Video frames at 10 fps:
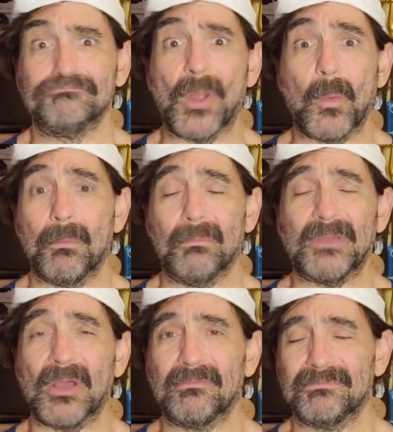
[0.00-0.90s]
No,
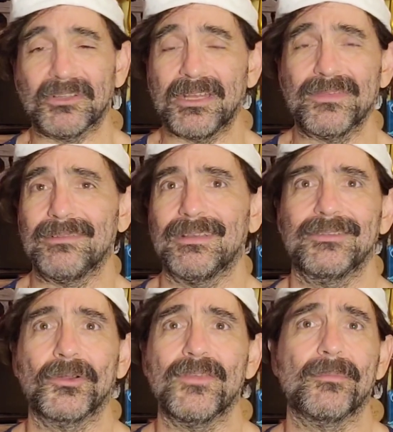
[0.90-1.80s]
don't even
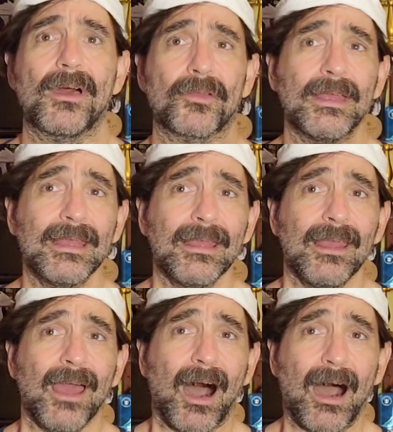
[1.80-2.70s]
bother.
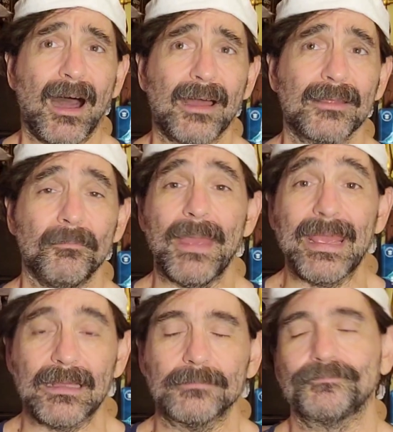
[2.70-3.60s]
Meh.